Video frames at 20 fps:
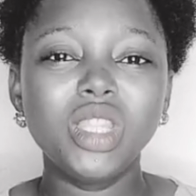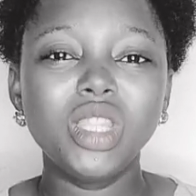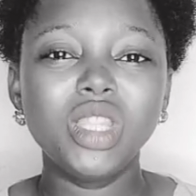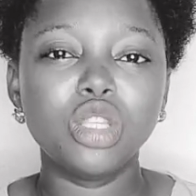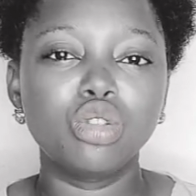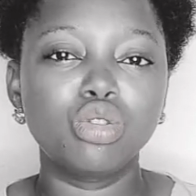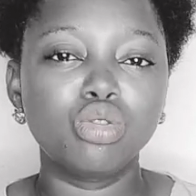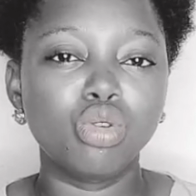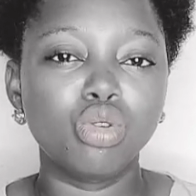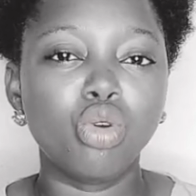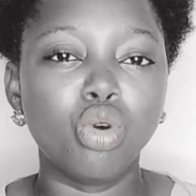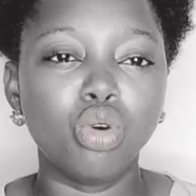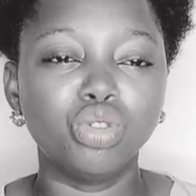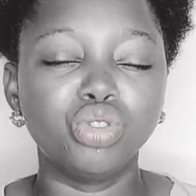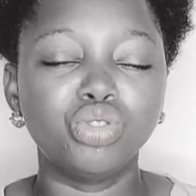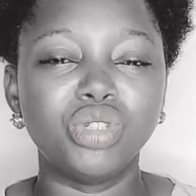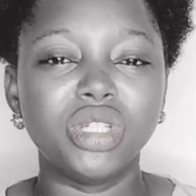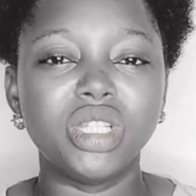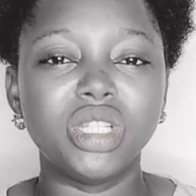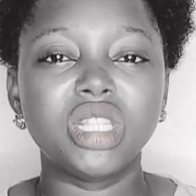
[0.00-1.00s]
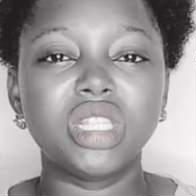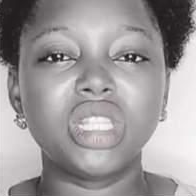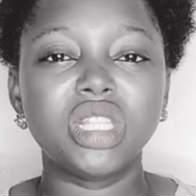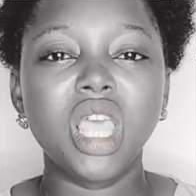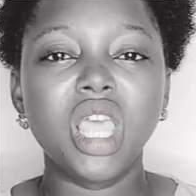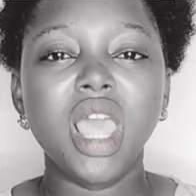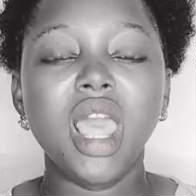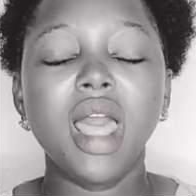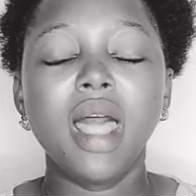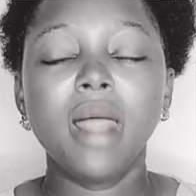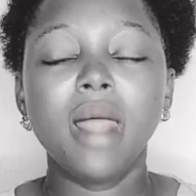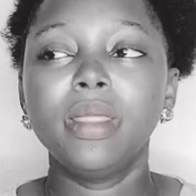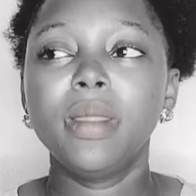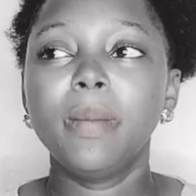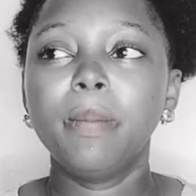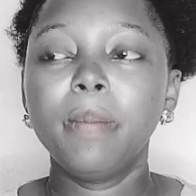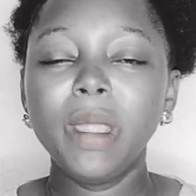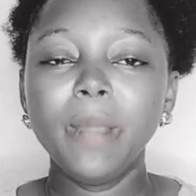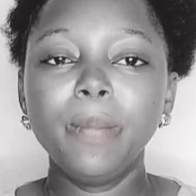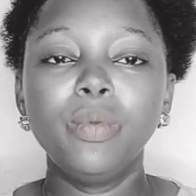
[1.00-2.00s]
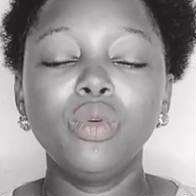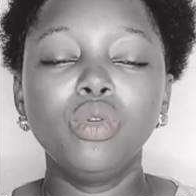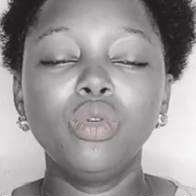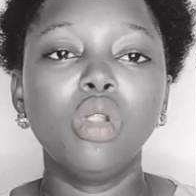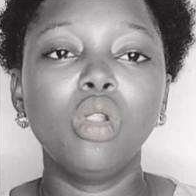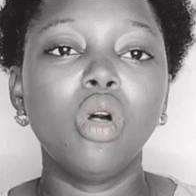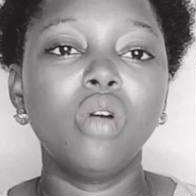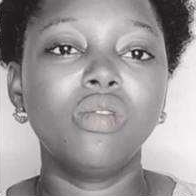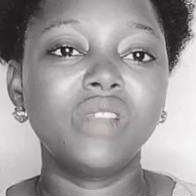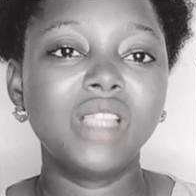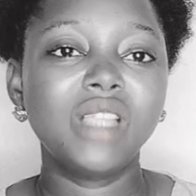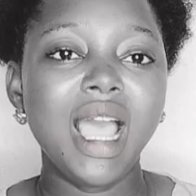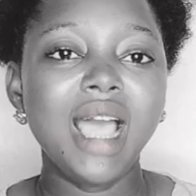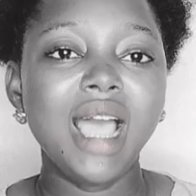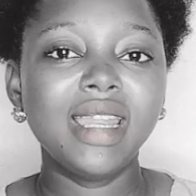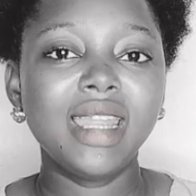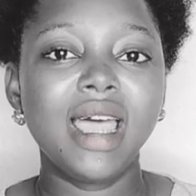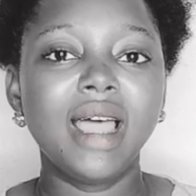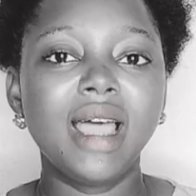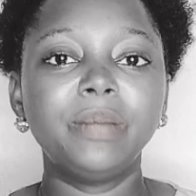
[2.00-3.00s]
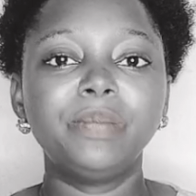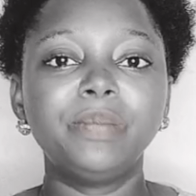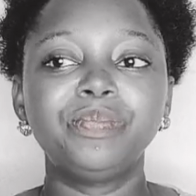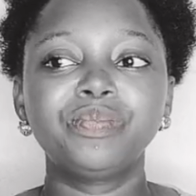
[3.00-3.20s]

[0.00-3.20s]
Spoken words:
these two countries. The people of Ghana